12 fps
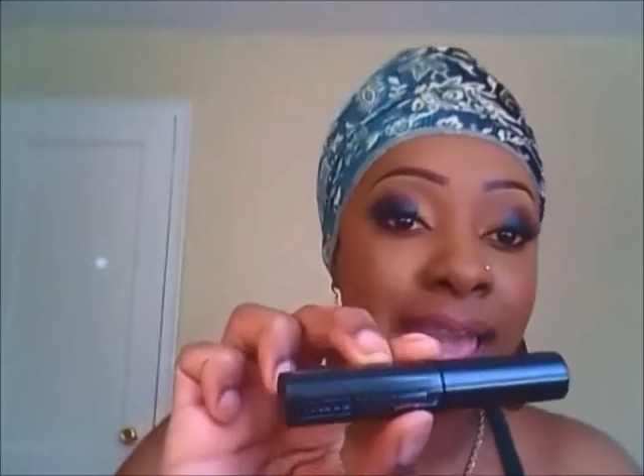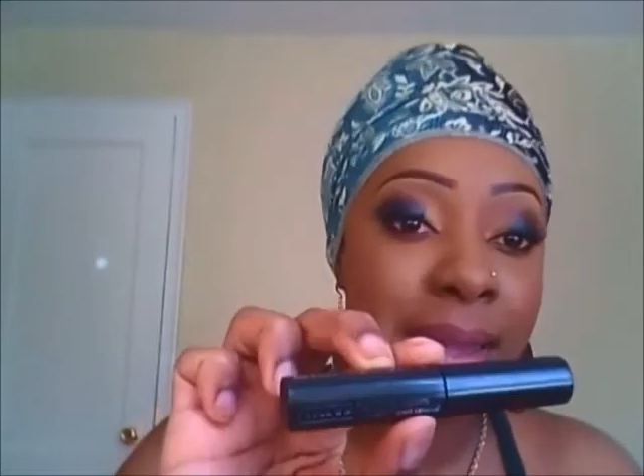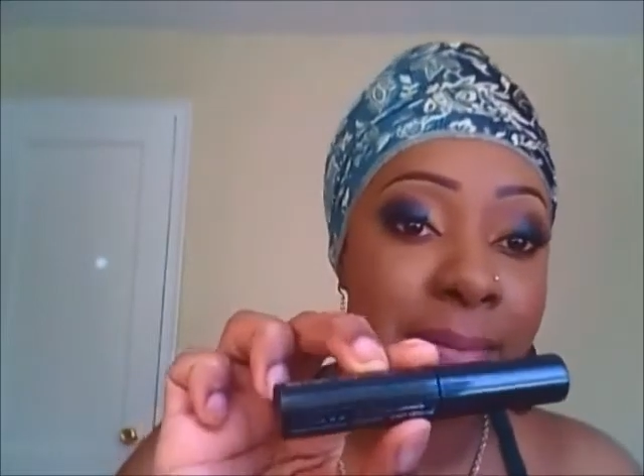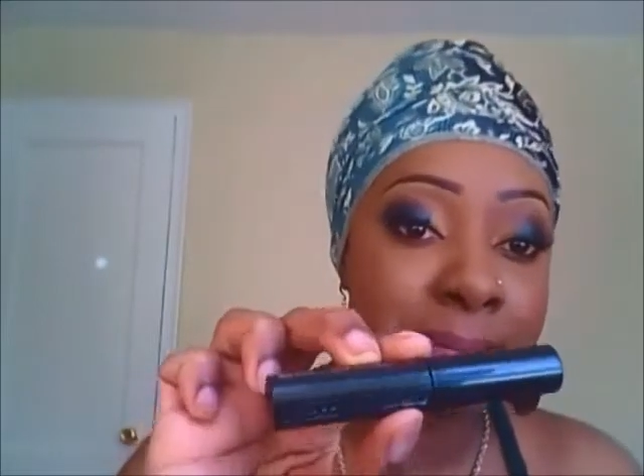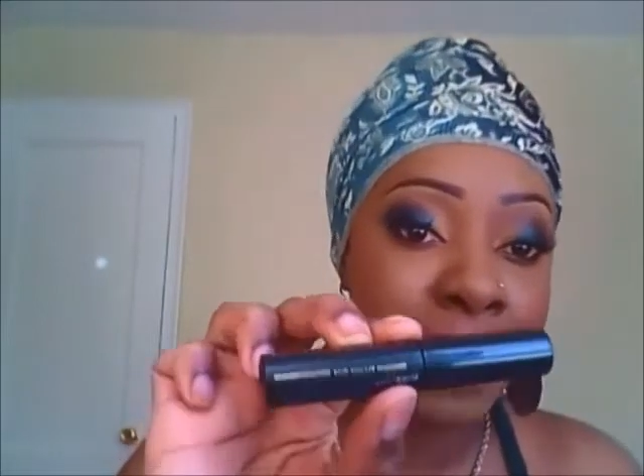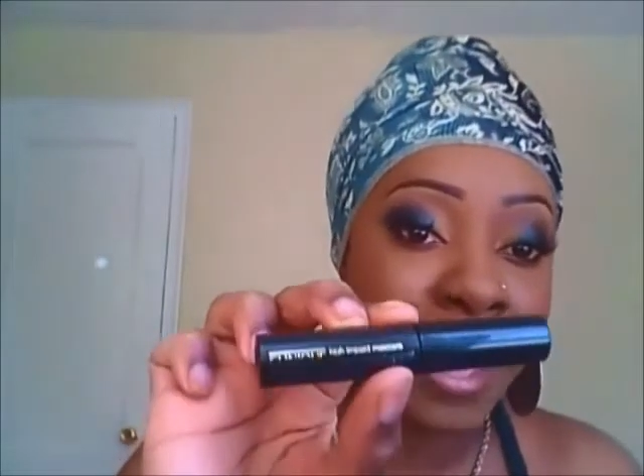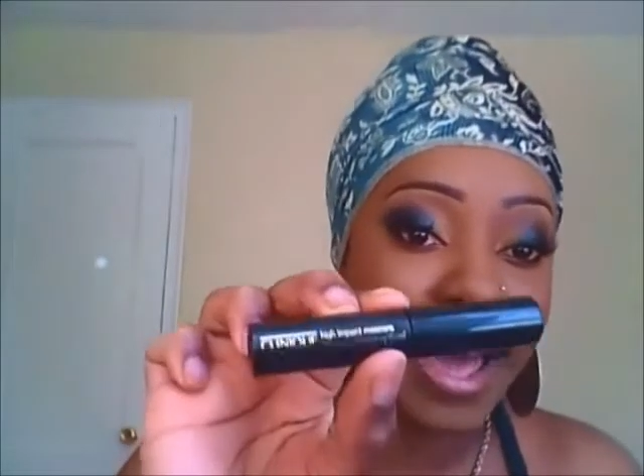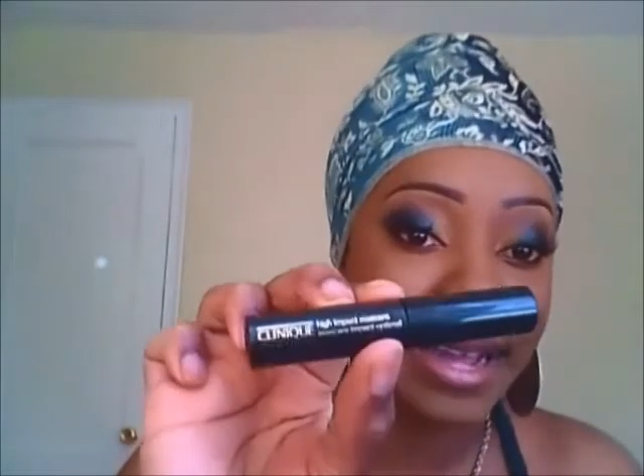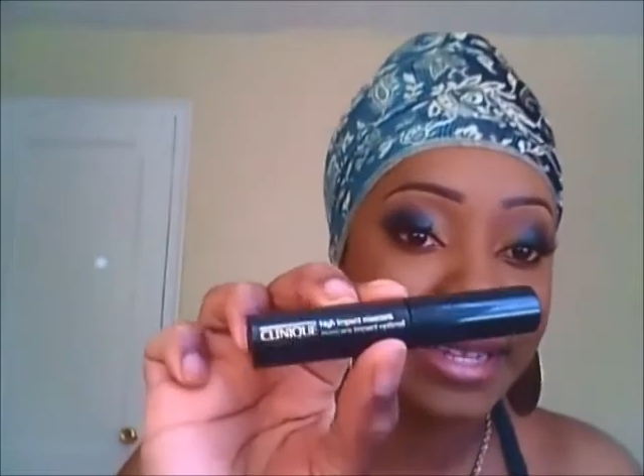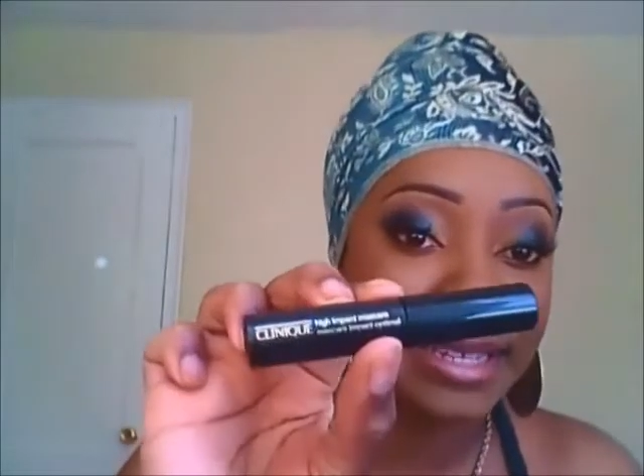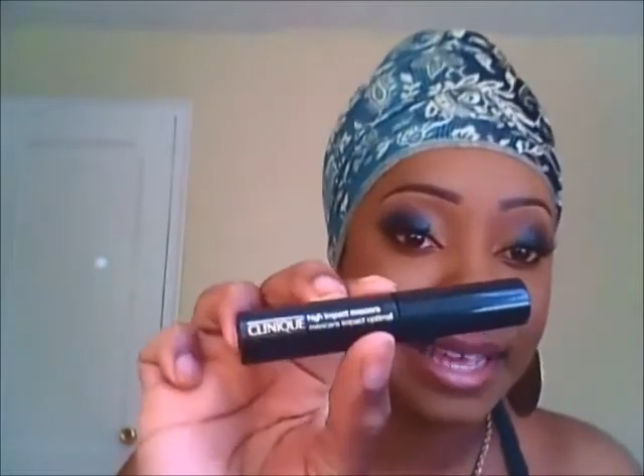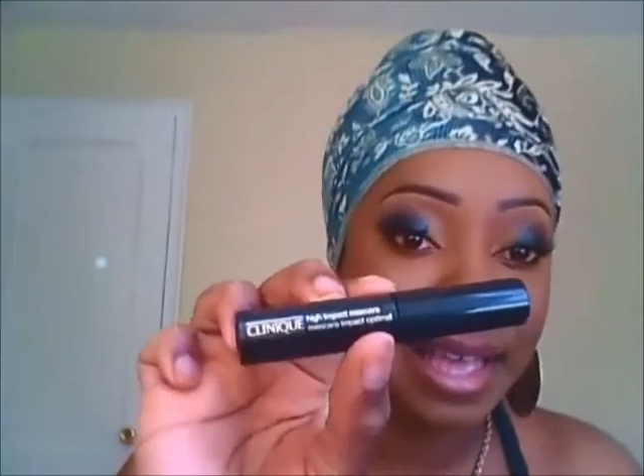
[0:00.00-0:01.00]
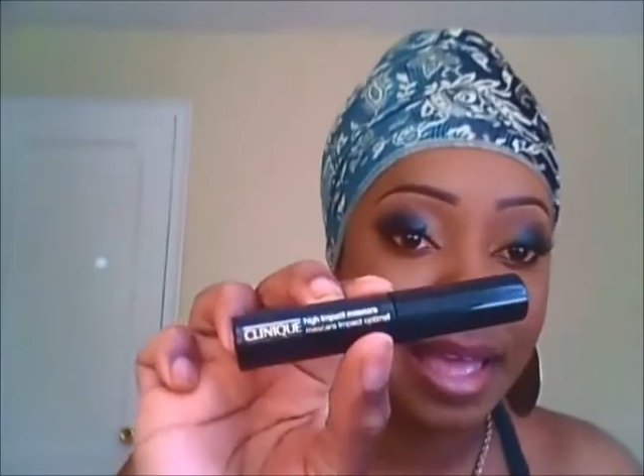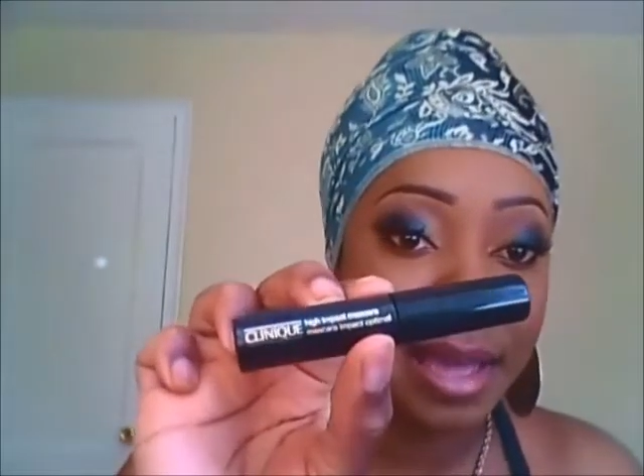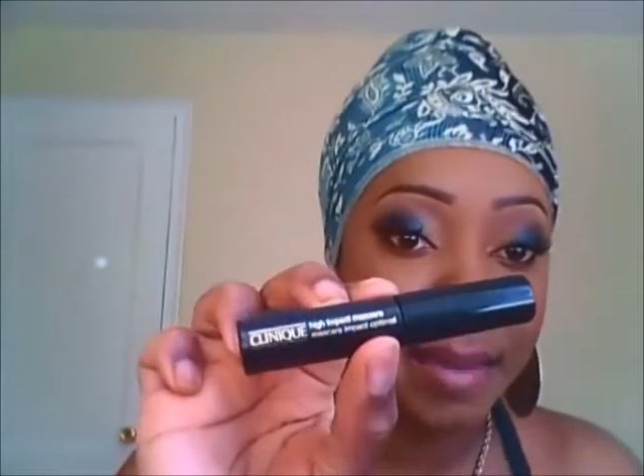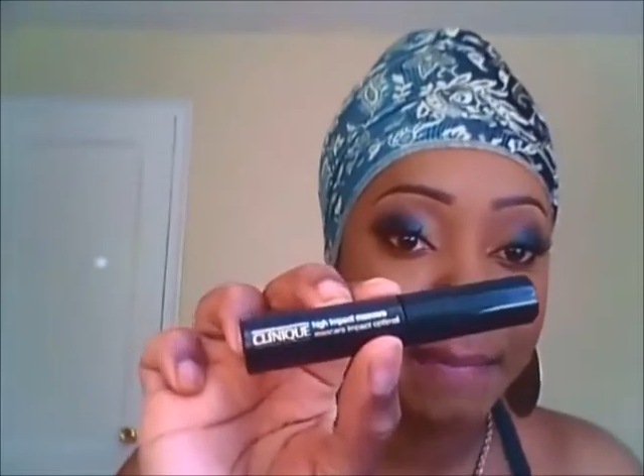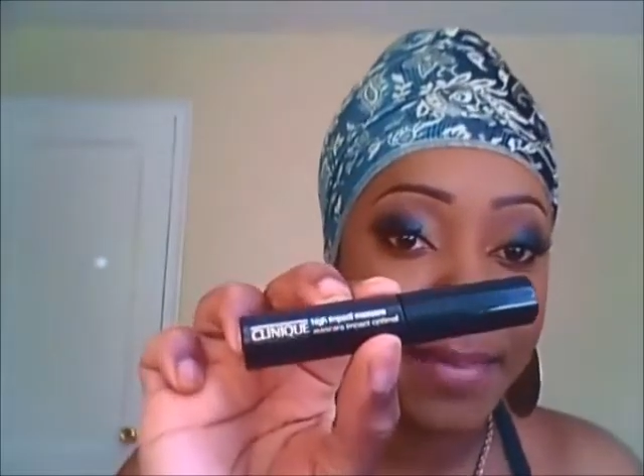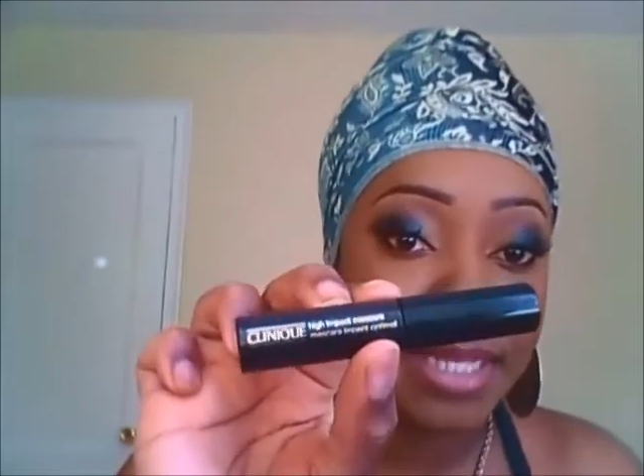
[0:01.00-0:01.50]
Impact
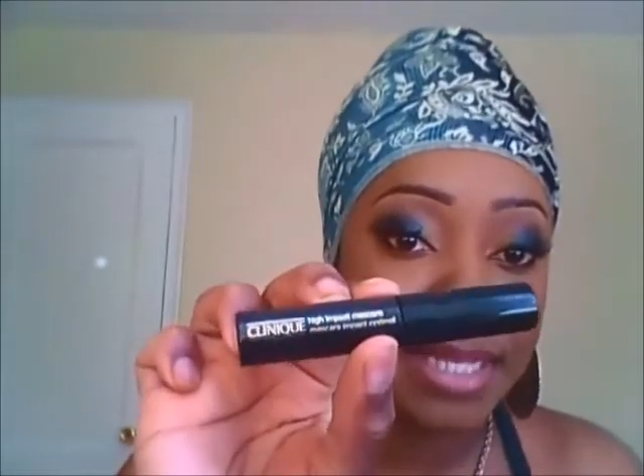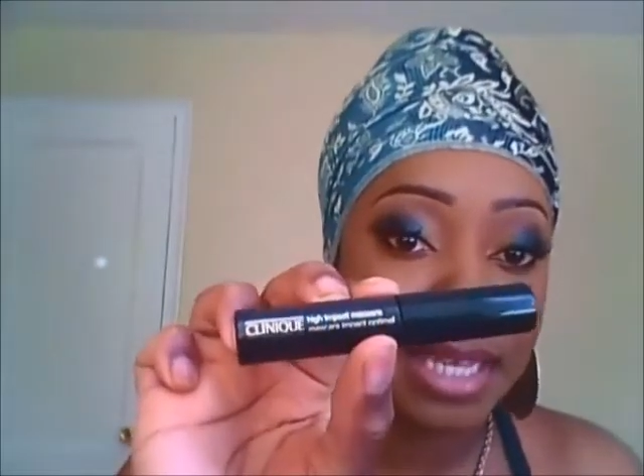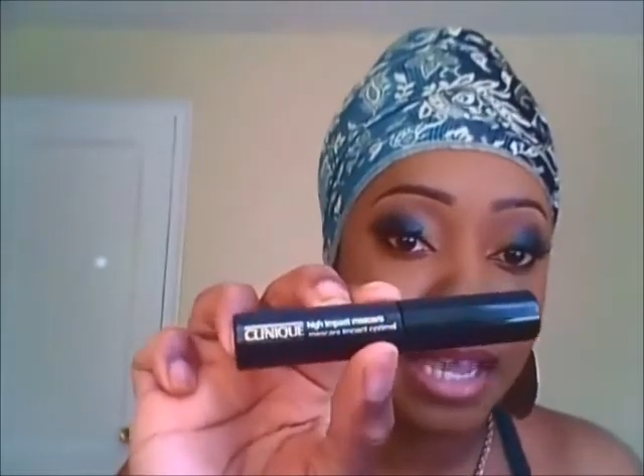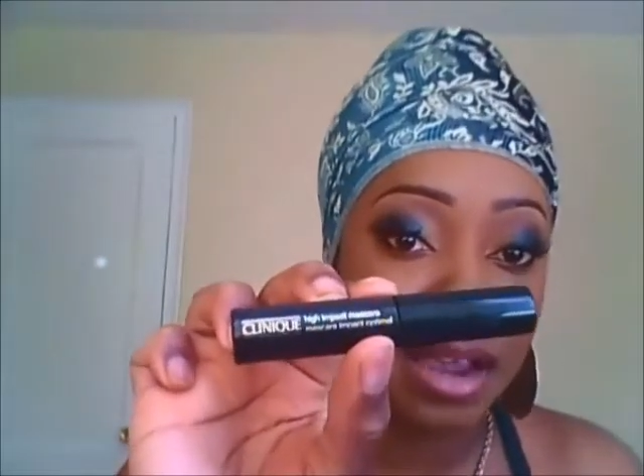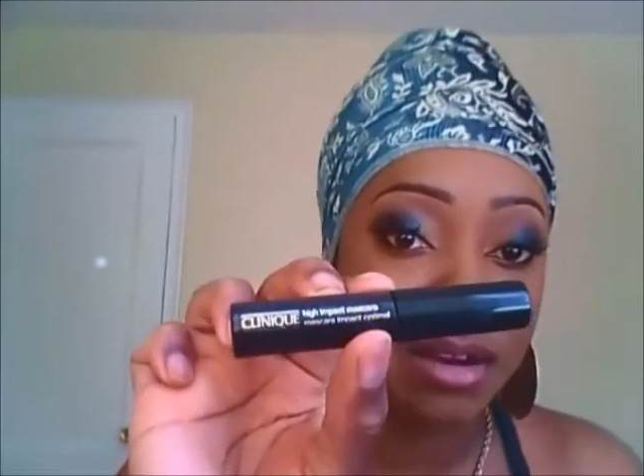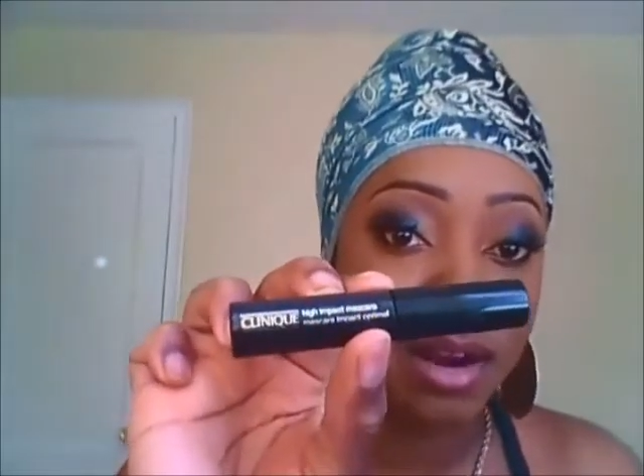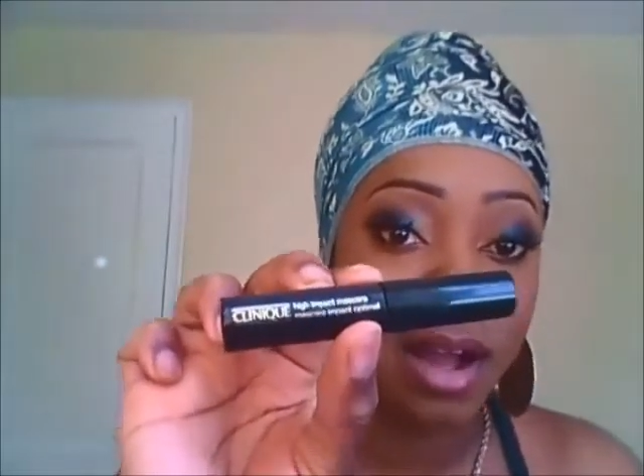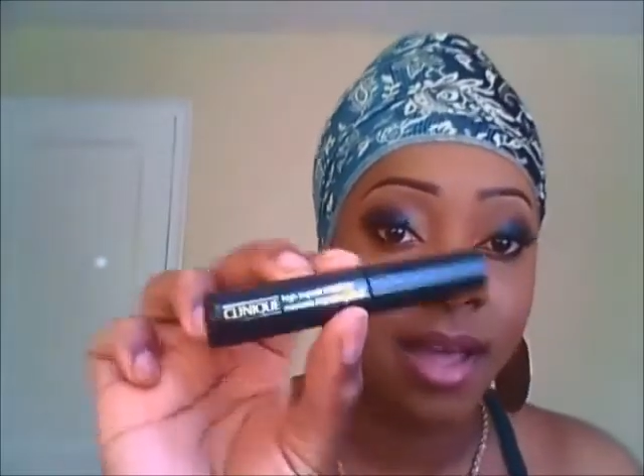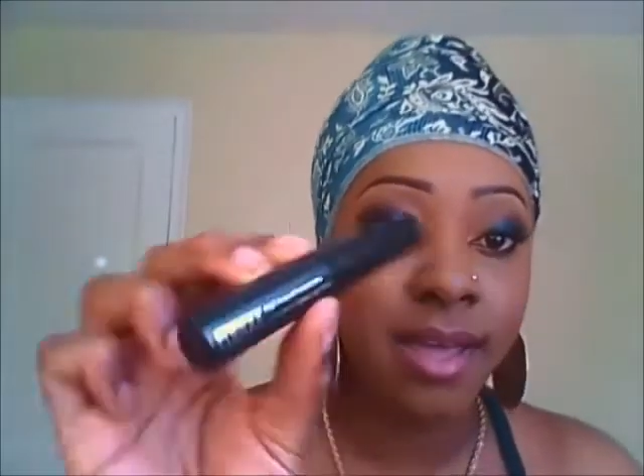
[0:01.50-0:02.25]
Mascara,